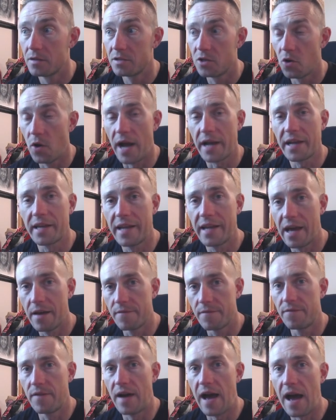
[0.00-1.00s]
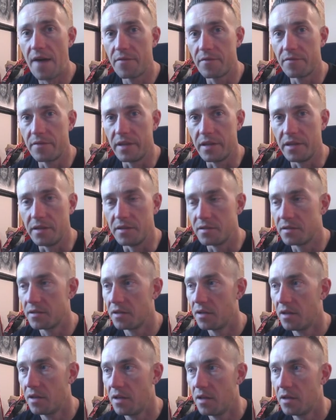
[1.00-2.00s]
So I can have 5 of these.
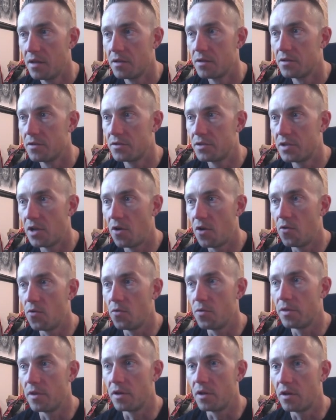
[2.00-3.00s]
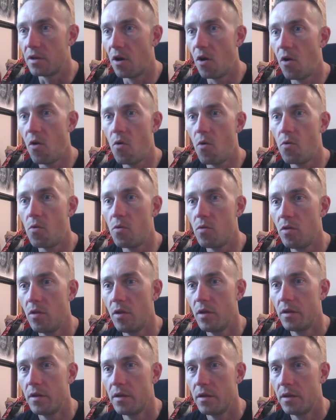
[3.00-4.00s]
So the goal
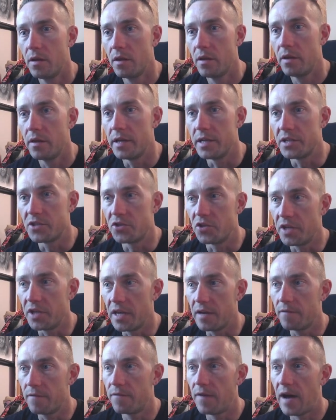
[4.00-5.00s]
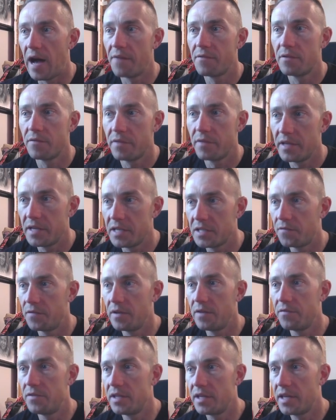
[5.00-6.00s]
is to get 5 of these
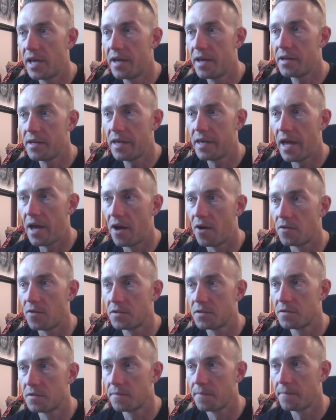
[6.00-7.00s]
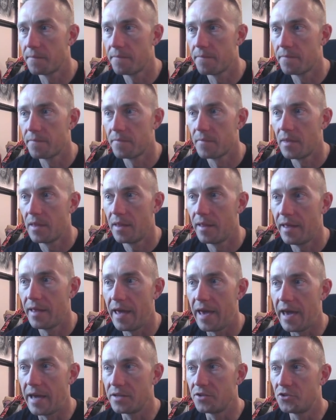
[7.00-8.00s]
50K accounts,
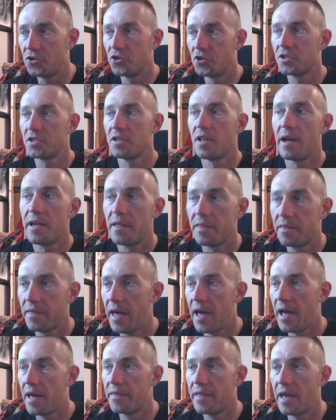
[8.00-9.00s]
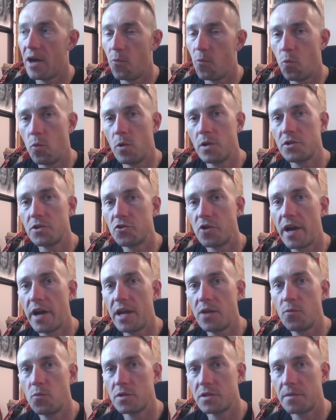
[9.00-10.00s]
and just like that, that one
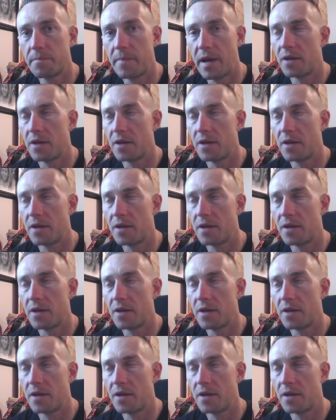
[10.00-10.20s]
trade was